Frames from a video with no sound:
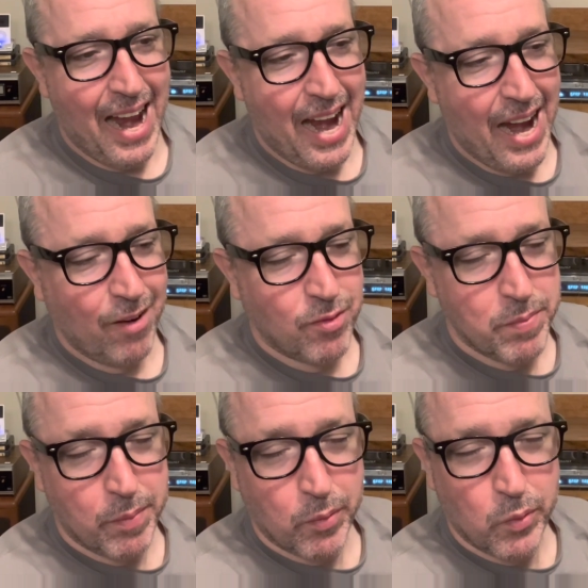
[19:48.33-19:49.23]
I
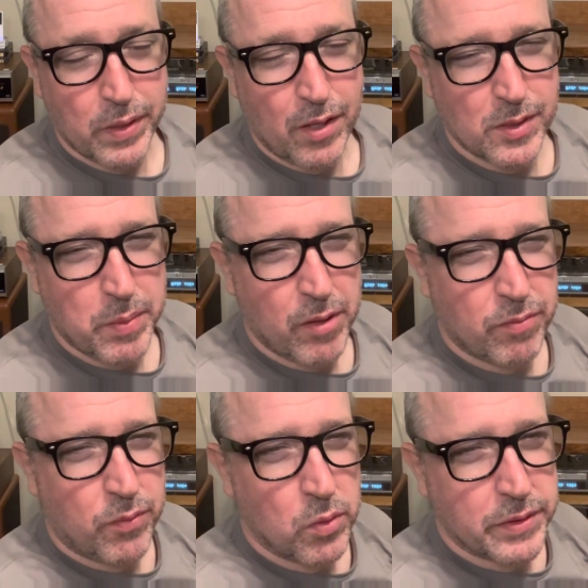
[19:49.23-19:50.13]
remember when I was about
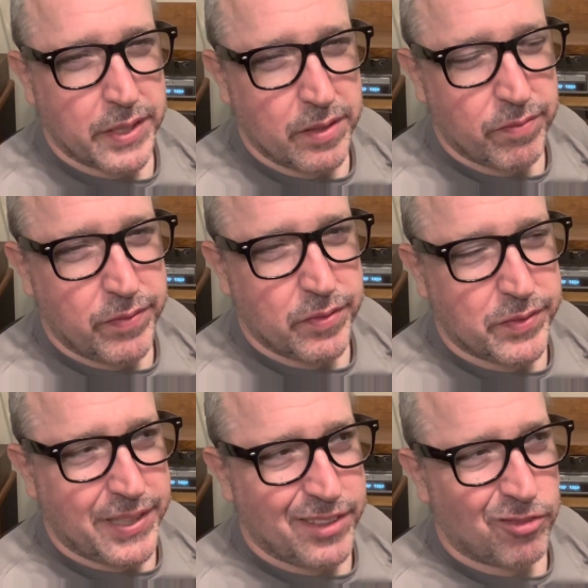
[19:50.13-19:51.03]
14,
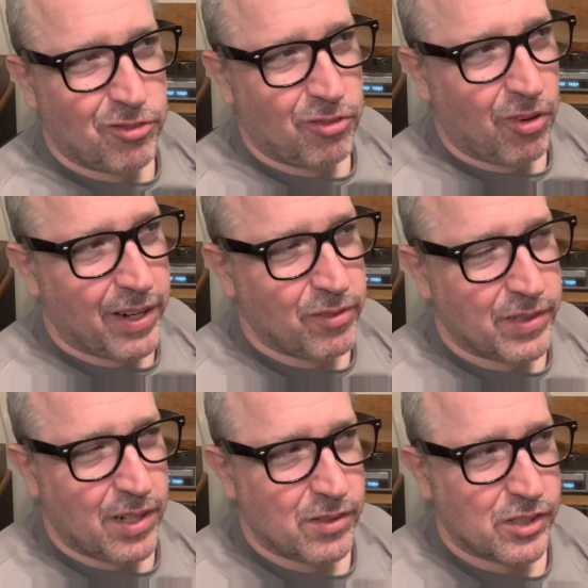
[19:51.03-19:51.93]
15, right when
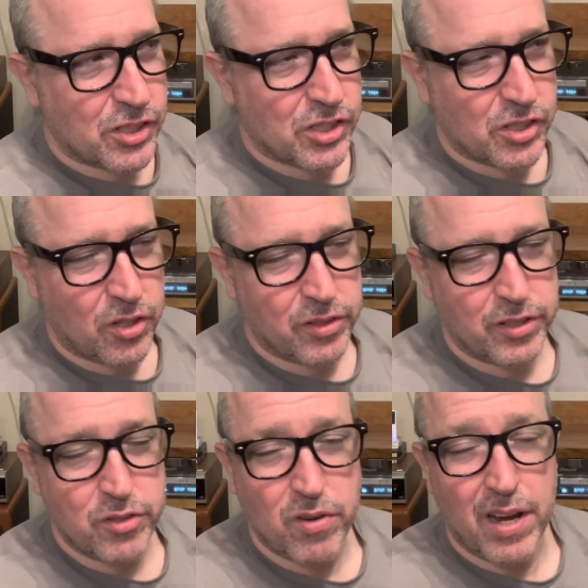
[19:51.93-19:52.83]
I was starting to
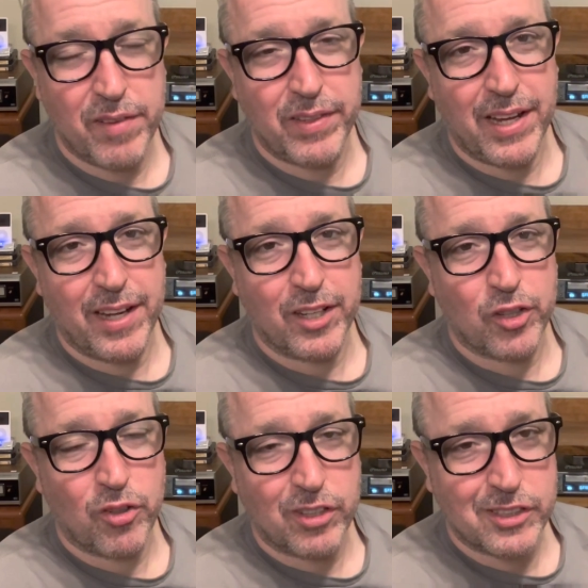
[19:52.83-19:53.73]
drive, and I had a
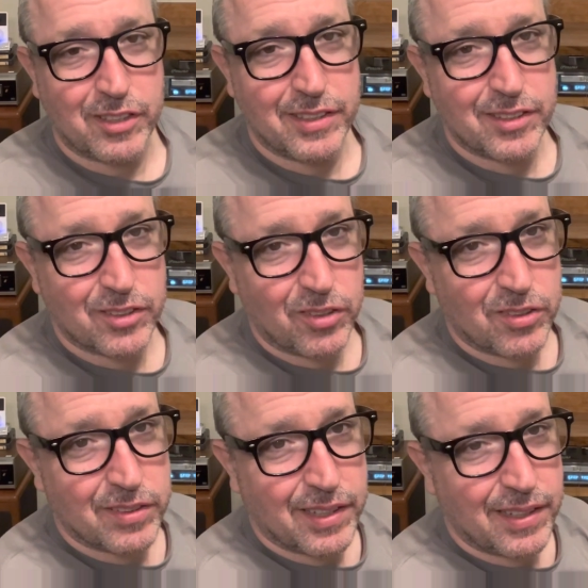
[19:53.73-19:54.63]
crush on this
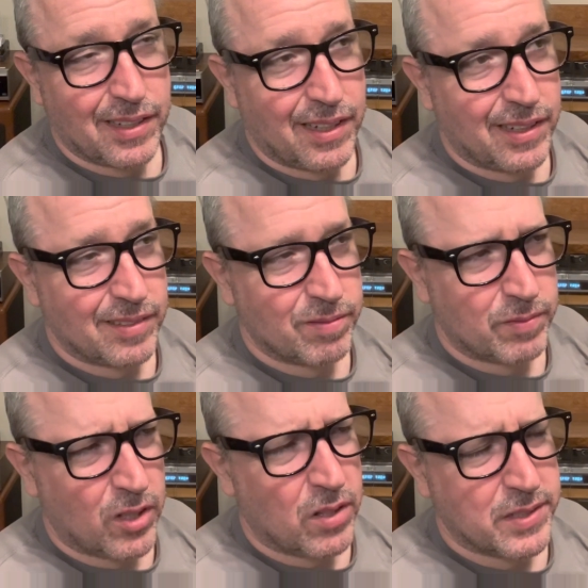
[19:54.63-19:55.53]
girl that I'd
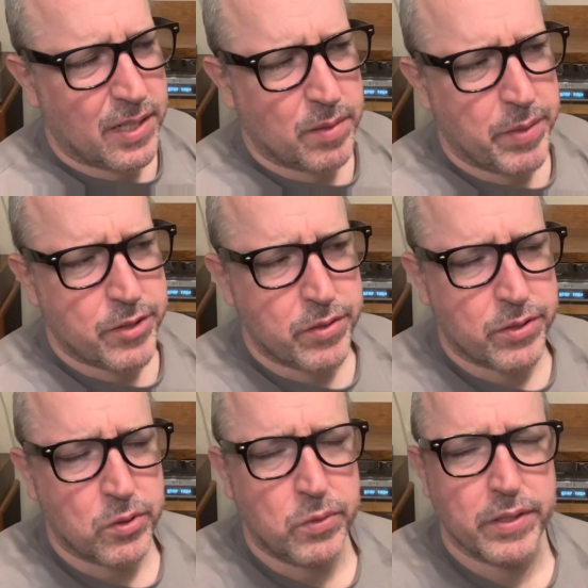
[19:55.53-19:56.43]
gone to elementary
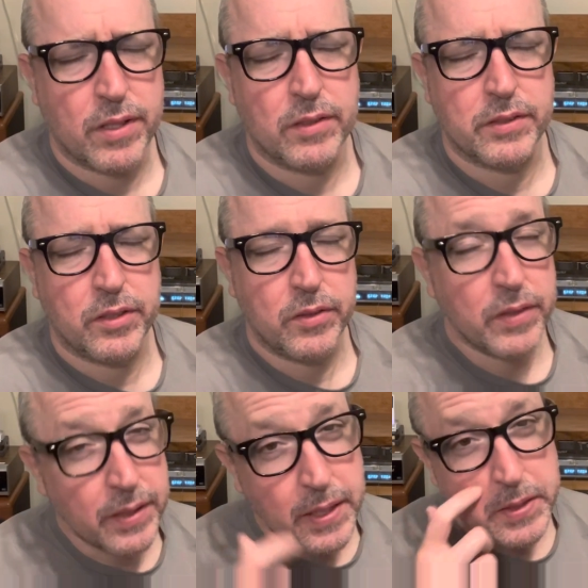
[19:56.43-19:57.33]
school with also,
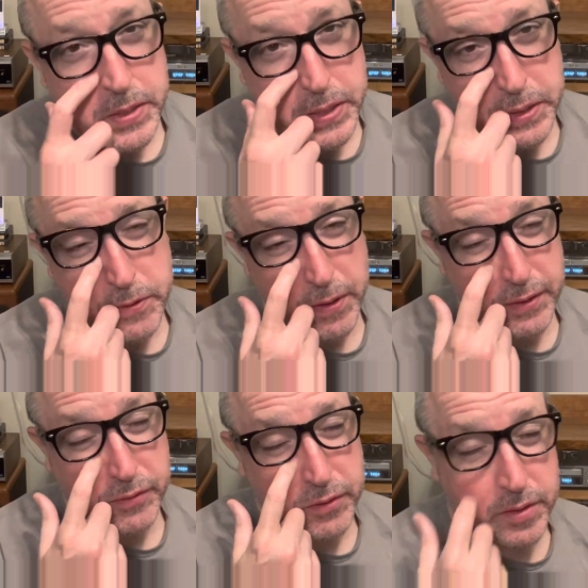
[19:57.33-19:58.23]
and then she had
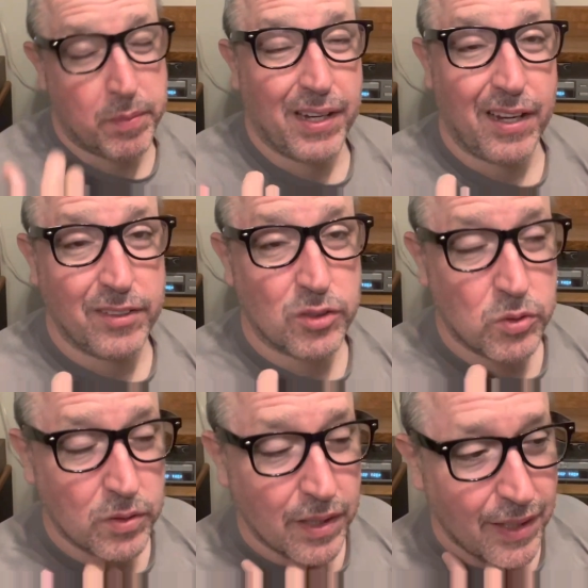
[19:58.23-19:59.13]
transferred to my high school.